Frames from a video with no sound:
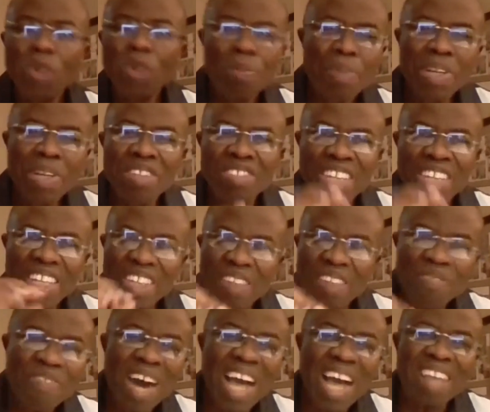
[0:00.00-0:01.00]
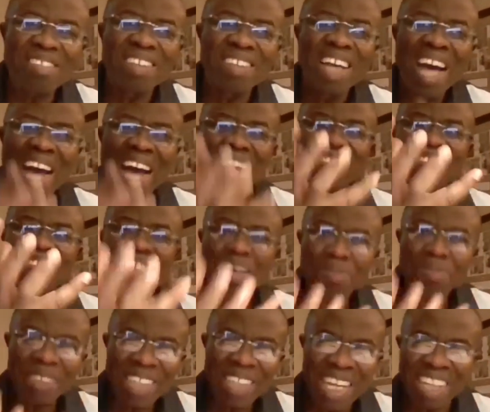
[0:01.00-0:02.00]
weeping signifies
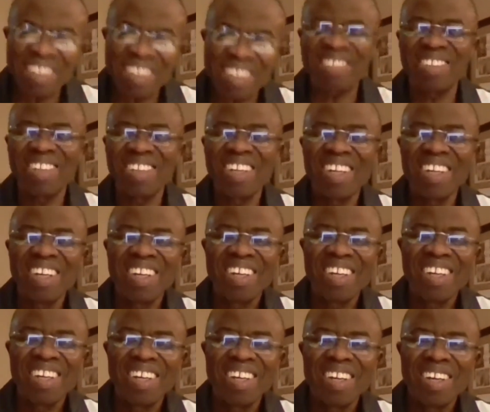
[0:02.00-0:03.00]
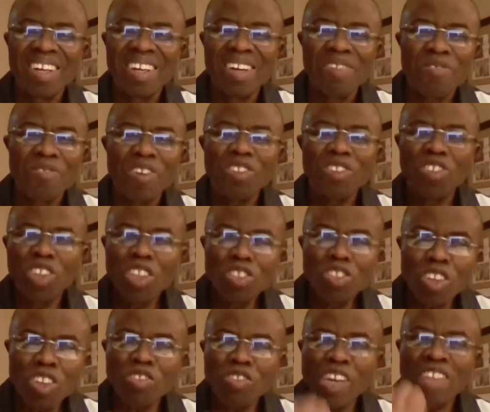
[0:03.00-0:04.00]
acceptance For
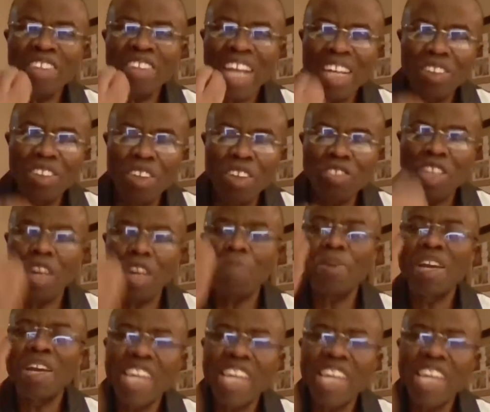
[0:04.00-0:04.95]
Jesus Christ cannot set up a